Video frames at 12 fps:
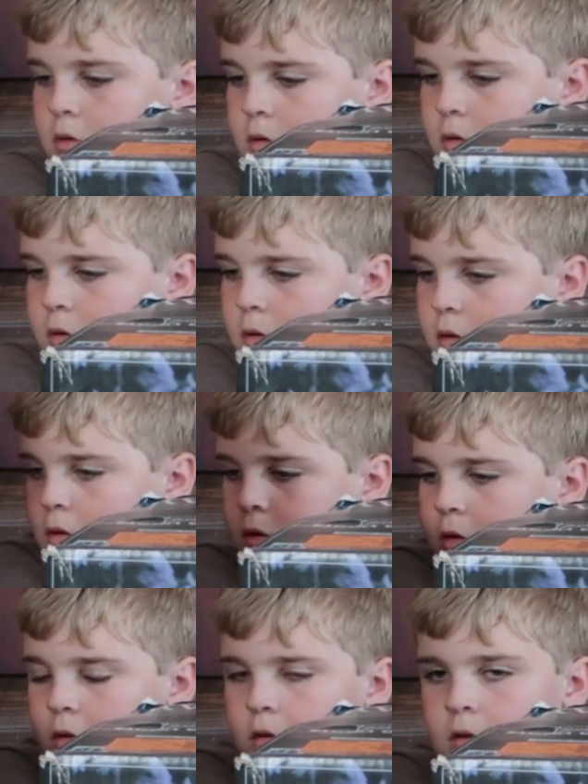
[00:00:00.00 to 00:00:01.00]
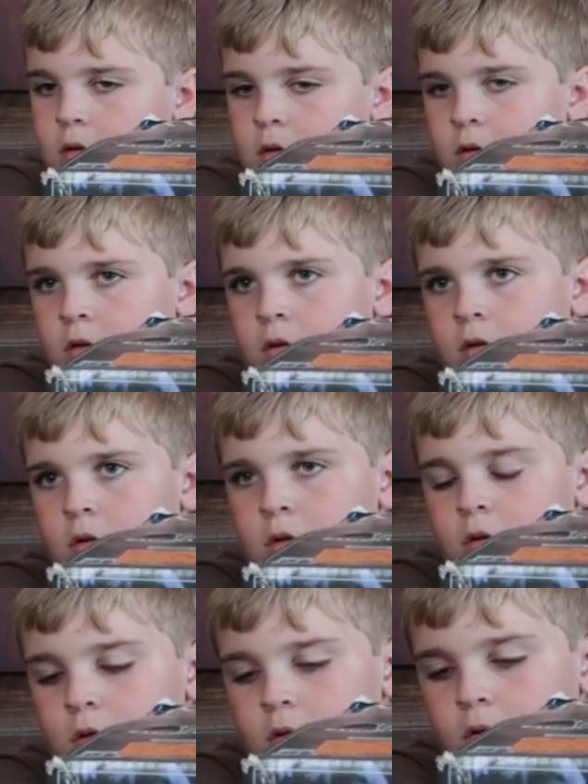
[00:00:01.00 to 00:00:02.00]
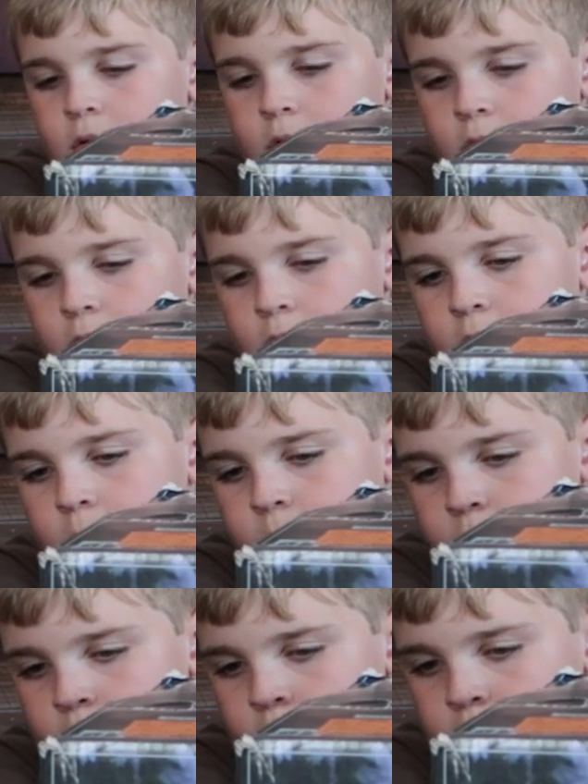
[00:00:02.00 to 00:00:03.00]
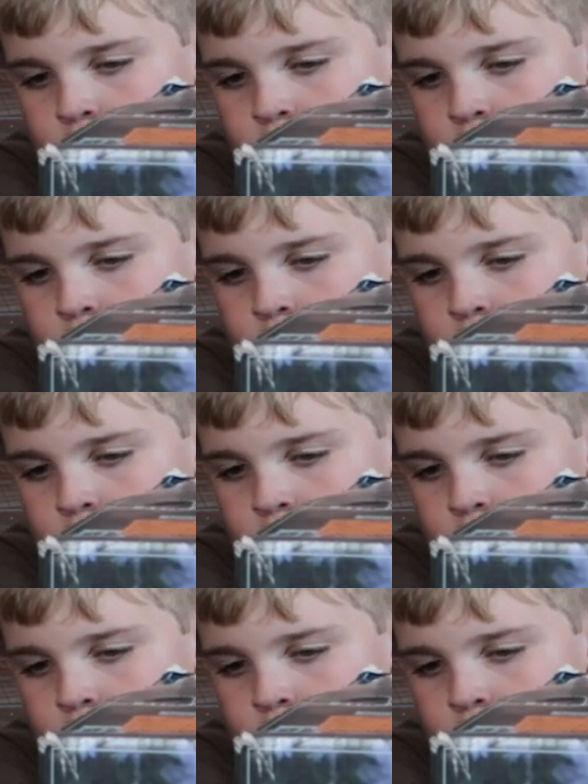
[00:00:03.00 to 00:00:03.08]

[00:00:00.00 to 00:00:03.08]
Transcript: The person shown says nothing.